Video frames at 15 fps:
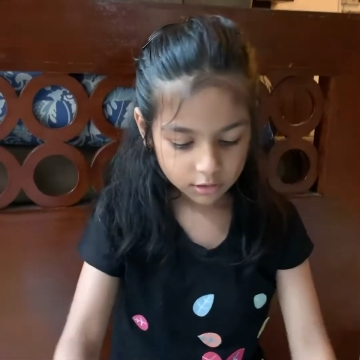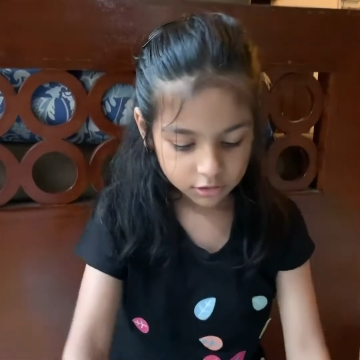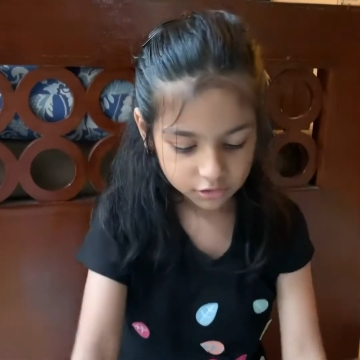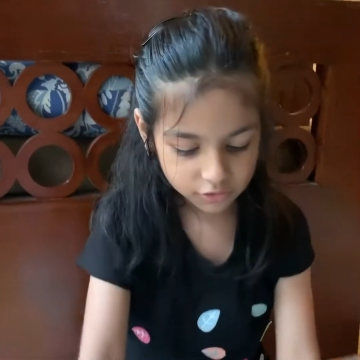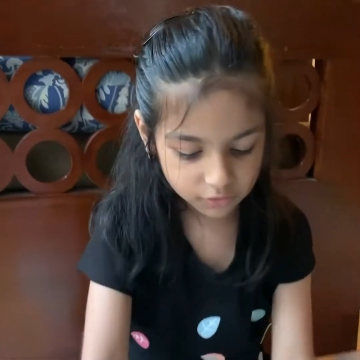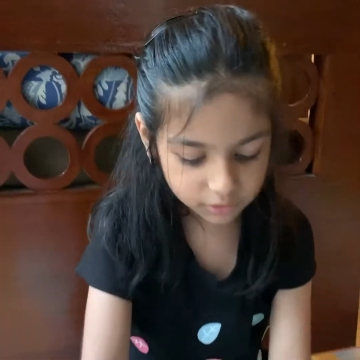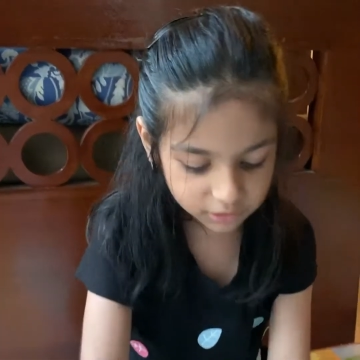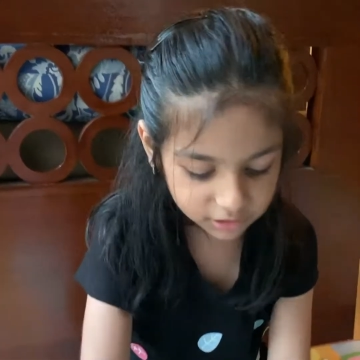
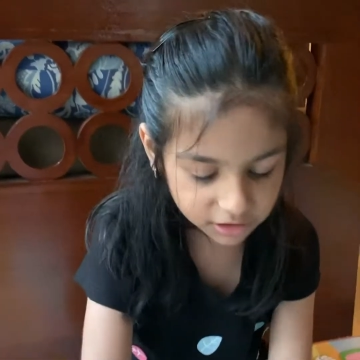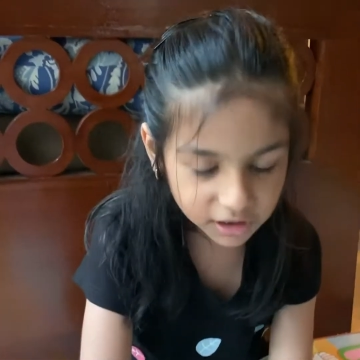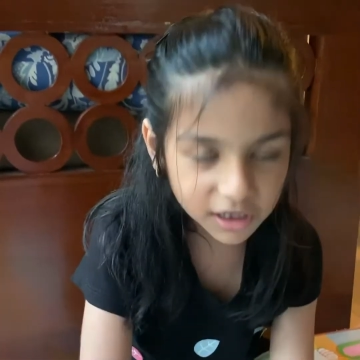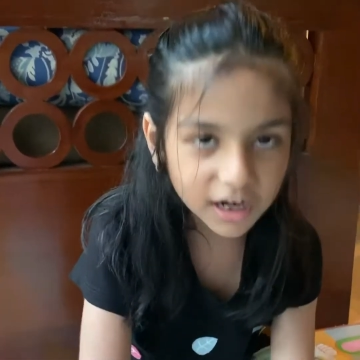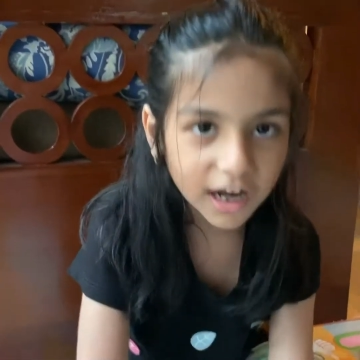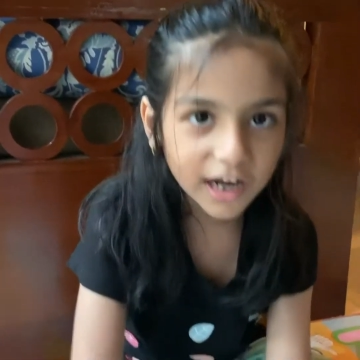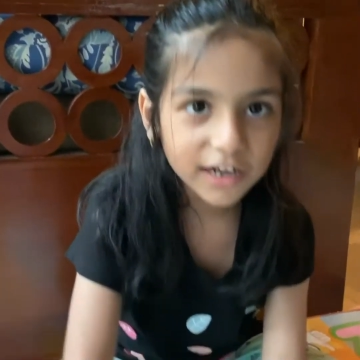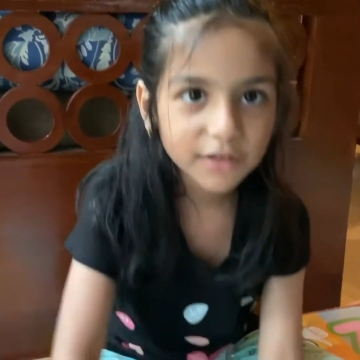So it's
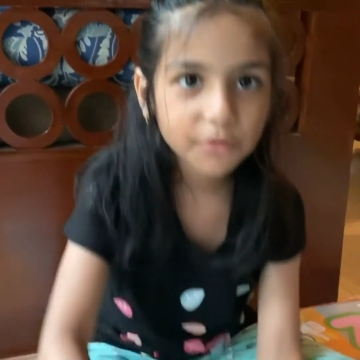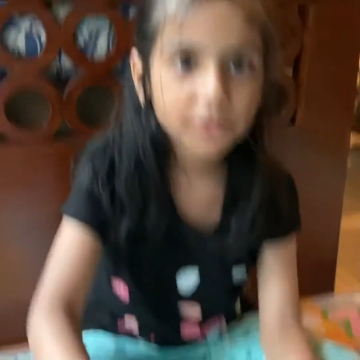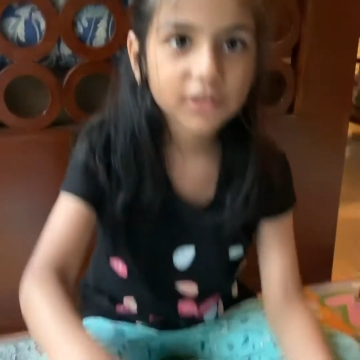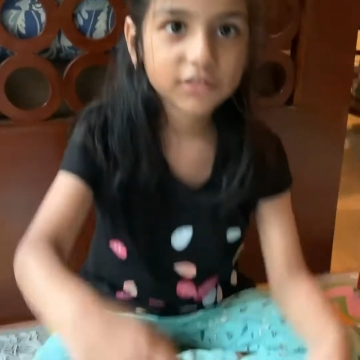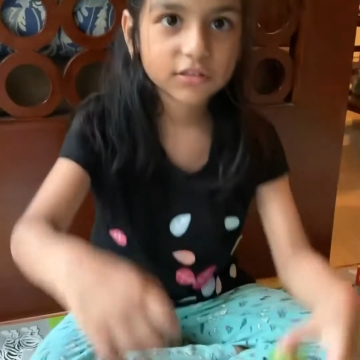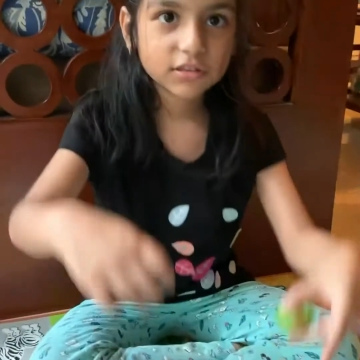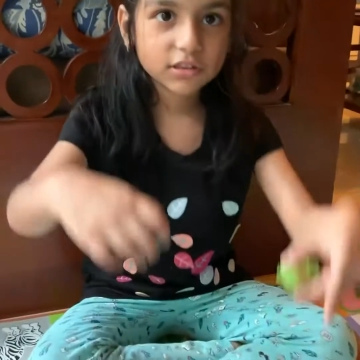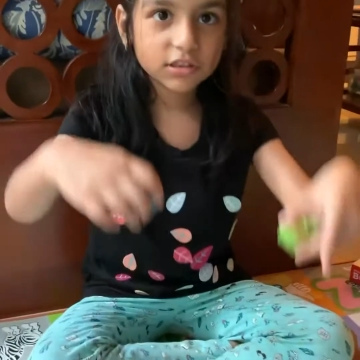dried, you
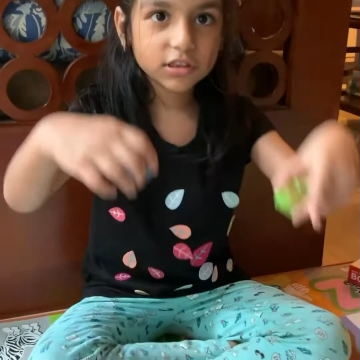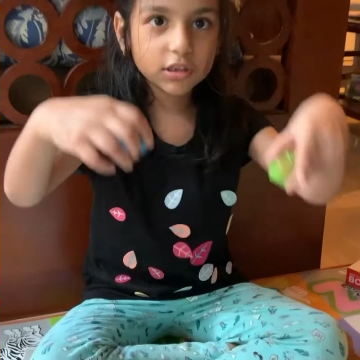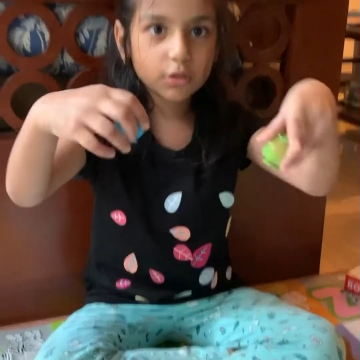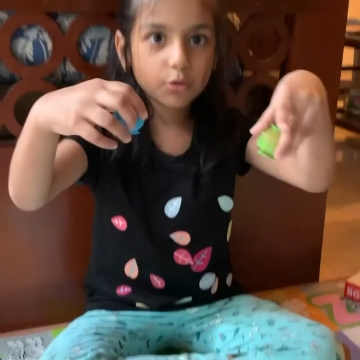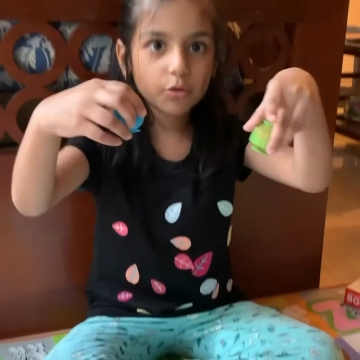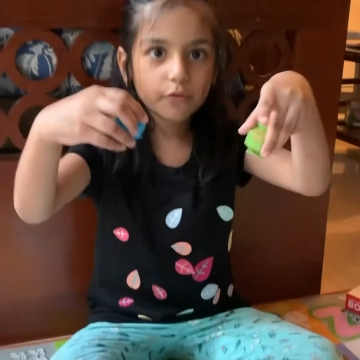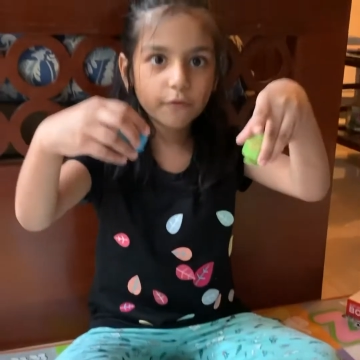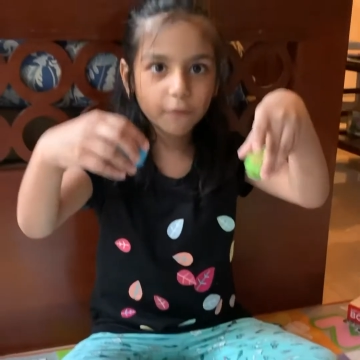can see it
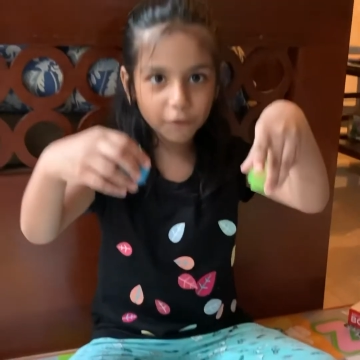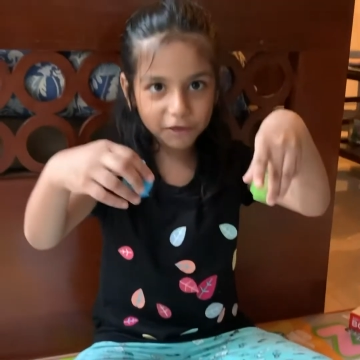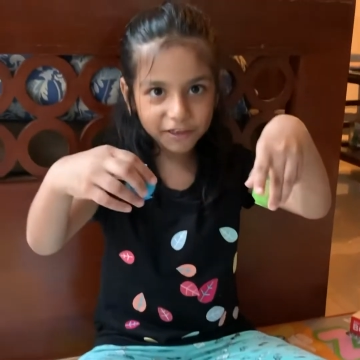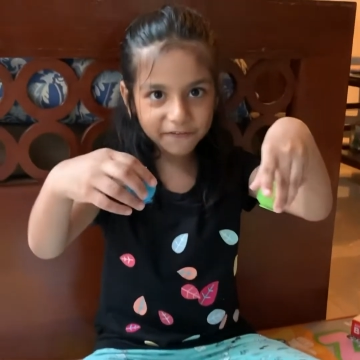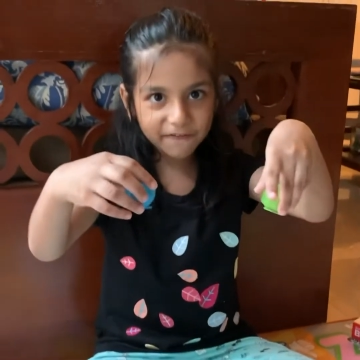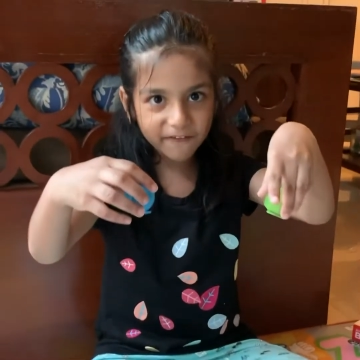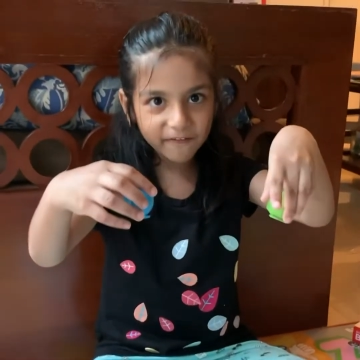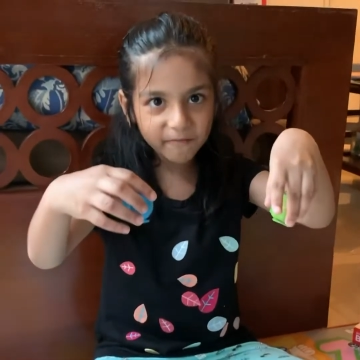took
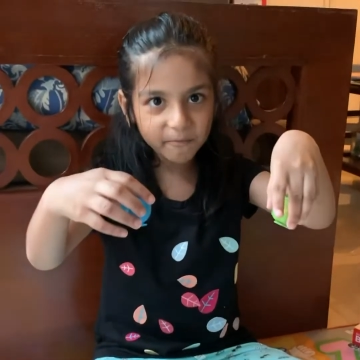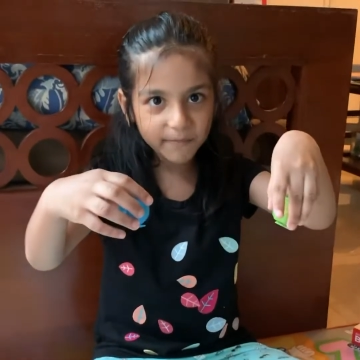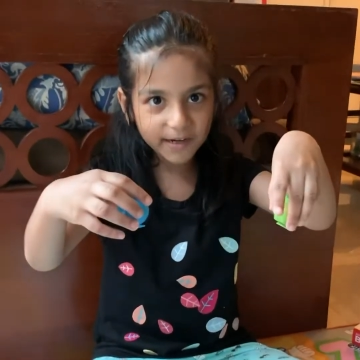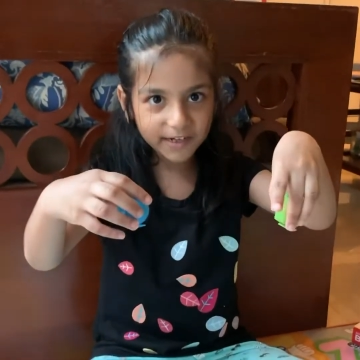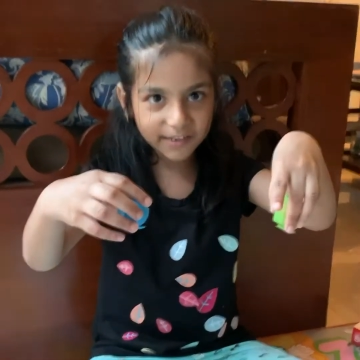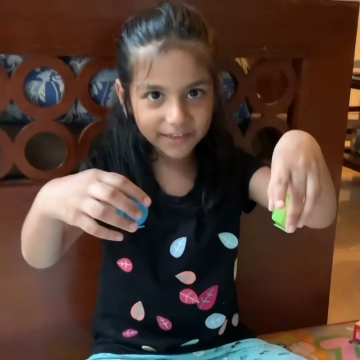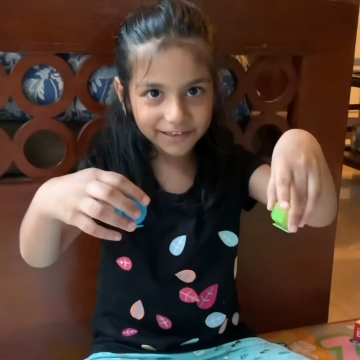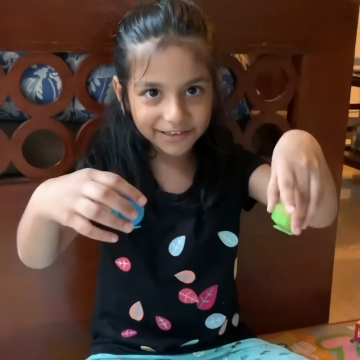45
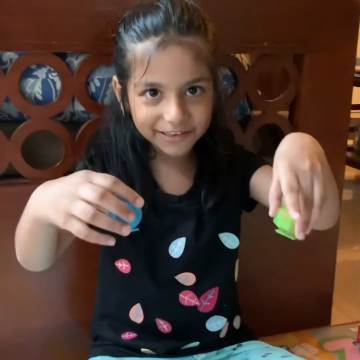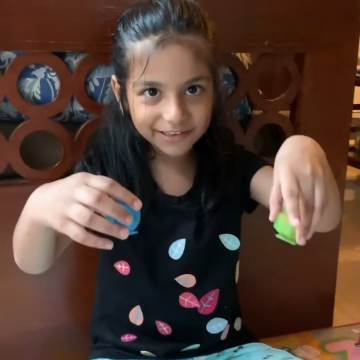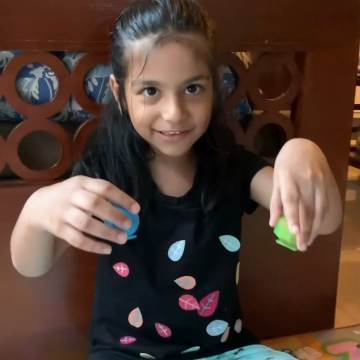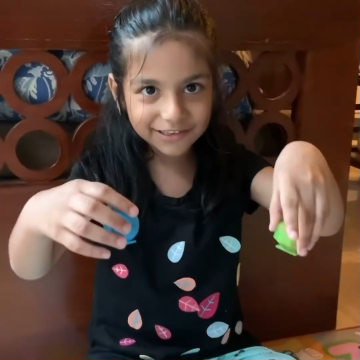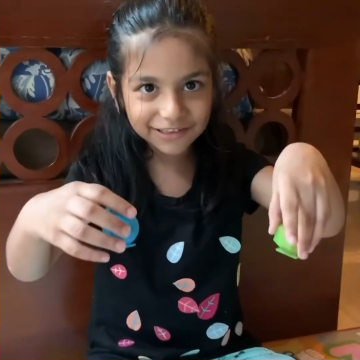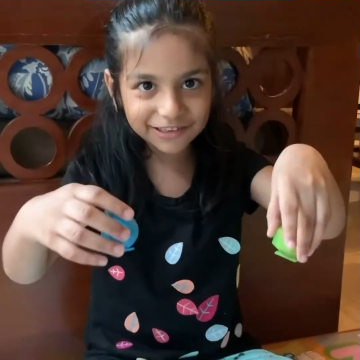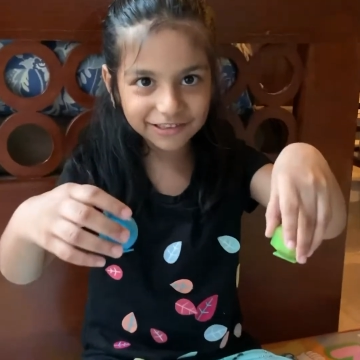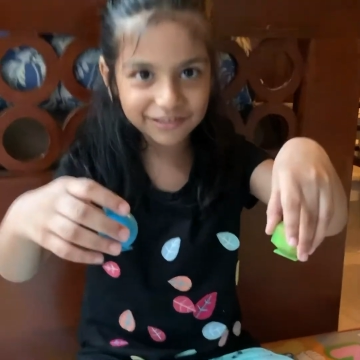
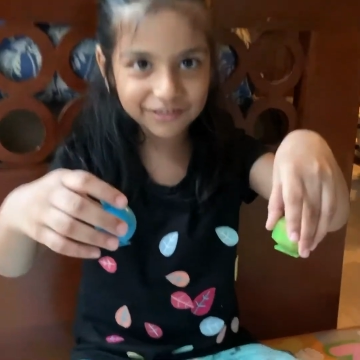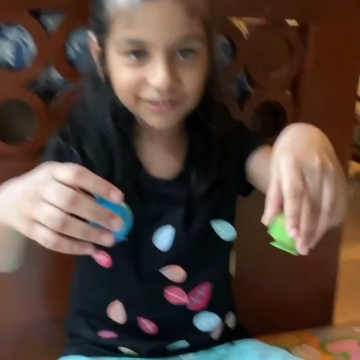minutes.